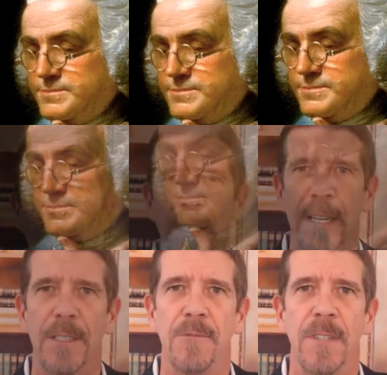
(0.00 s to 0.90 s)
more over the
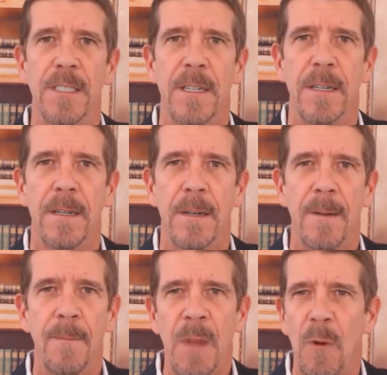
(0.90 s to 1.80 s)
centuries.
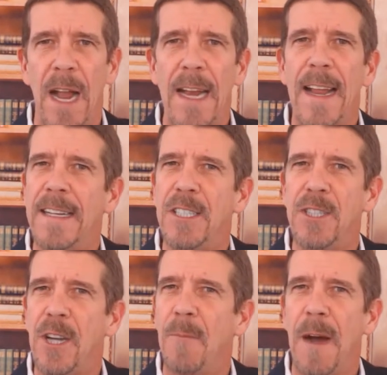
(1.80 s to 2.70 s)
Well, I'd like
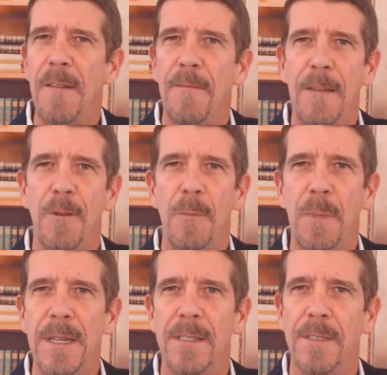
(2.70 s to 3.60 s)
to share my
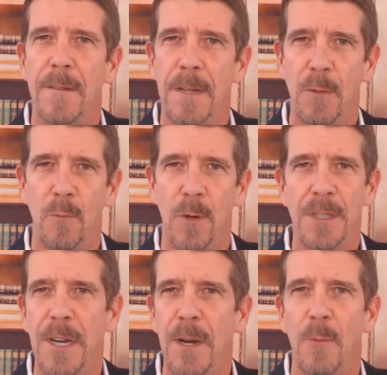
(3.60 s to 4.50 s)
favorite pieces of these
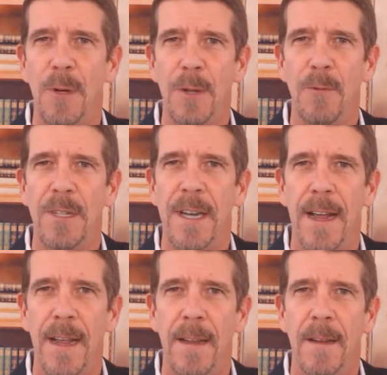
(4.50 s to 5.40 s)
works here with you
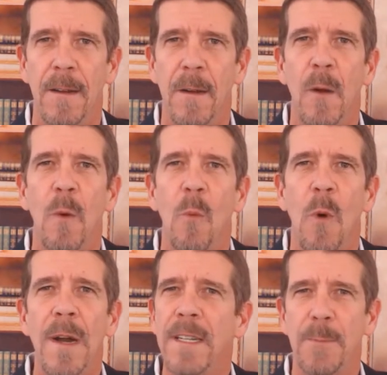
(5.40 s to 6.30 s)
today.
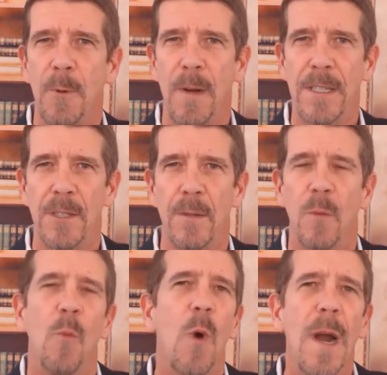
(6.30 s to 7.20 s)
One
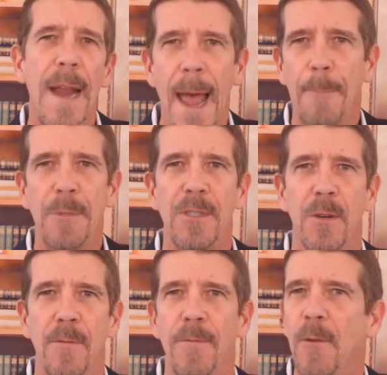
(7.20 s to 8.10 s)
inspiration, one
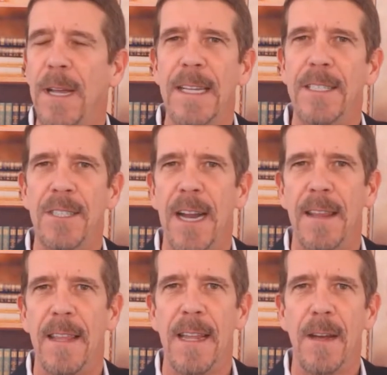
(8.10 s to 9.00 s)
episode for each
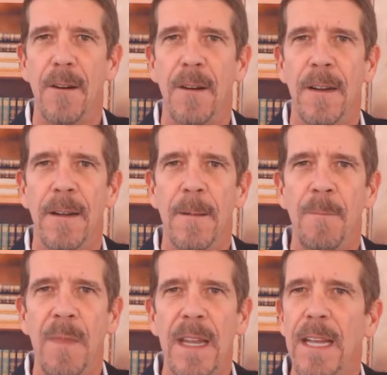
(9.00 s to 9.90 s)
day of the year.
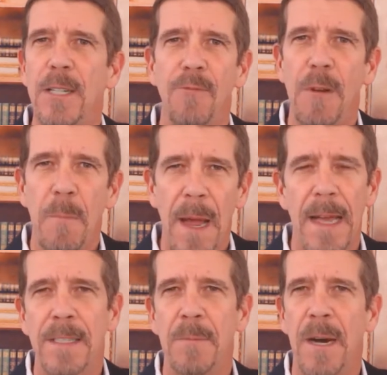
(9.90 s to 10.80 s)
Each
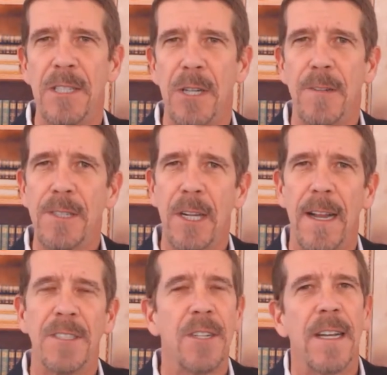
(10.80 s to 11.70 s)
remains in my cherished
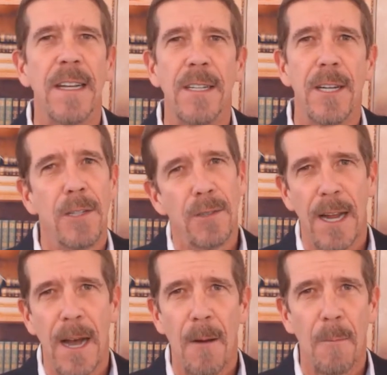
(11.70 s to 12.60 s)
collection and continues
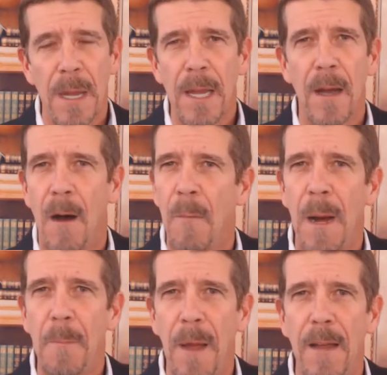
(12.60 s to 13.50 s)
to help me
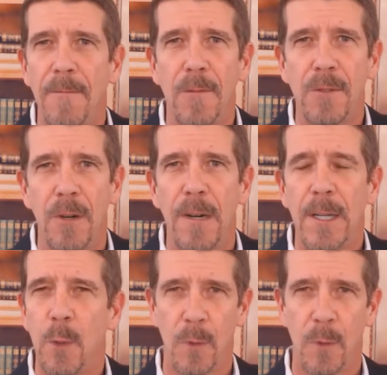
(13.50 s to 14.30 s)
on my painful journey